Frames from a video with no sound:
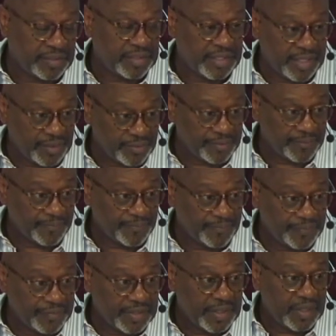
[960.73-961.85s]
an hour.
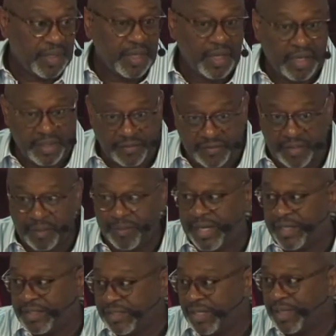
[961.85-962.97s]
I said, by
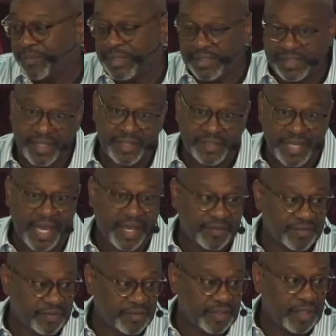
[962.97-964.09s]
the time they take
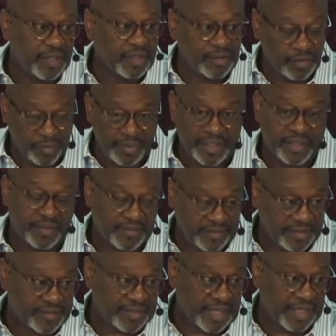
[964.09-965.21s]
taxes, you're making
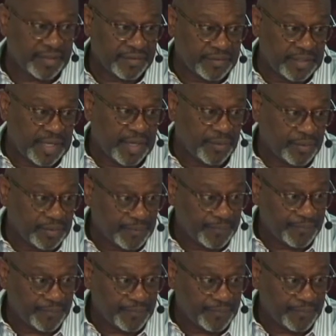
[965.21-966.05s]
$6 an hour.